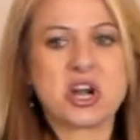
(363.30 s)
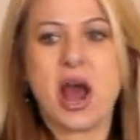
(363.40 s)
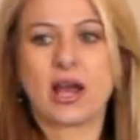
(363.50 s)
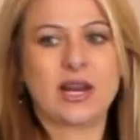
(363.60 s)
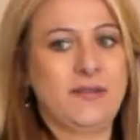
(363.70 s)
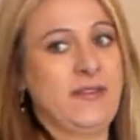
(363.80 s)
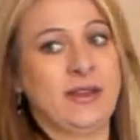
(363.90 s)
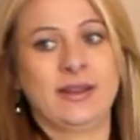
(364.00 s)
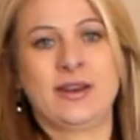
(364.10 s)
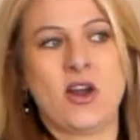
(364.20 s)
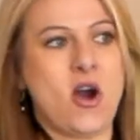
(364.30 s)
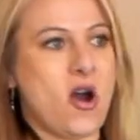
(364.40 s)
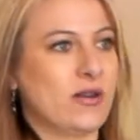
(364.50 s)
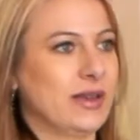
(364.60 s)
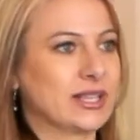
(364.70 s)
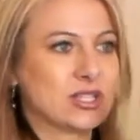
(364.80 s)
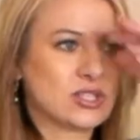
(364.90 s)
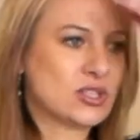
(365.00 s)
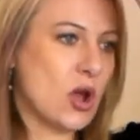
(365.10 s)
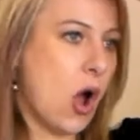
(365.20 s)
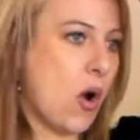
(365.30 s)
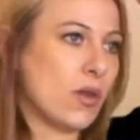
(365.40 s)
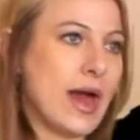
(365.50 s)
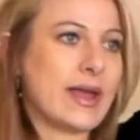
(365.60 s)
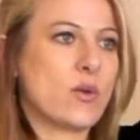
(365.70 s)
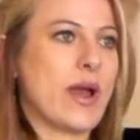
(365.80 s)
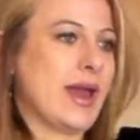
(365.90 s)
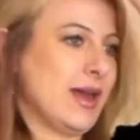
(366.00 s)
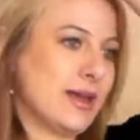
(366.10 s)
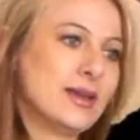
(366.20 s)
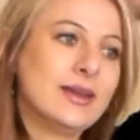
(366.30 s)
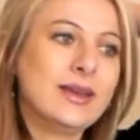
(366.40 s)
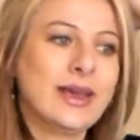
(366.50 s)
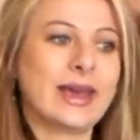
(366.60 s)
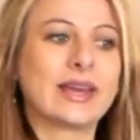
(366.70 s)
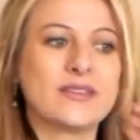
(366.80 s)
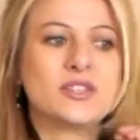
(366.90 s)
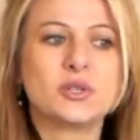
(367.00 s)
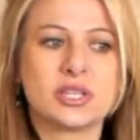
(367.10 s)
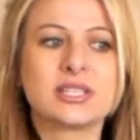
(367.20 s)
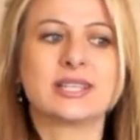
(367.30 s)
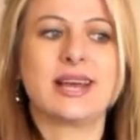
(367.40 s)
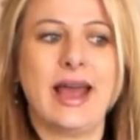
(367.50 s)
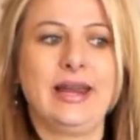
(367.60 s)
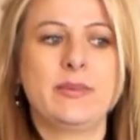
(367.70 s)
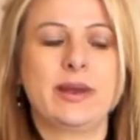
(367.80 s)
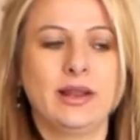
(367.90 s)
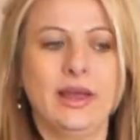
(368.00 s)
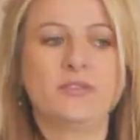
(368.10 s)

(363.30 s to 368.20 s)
You're not going to feel it at all. It's so lightweight. It gives you just a tiny bit of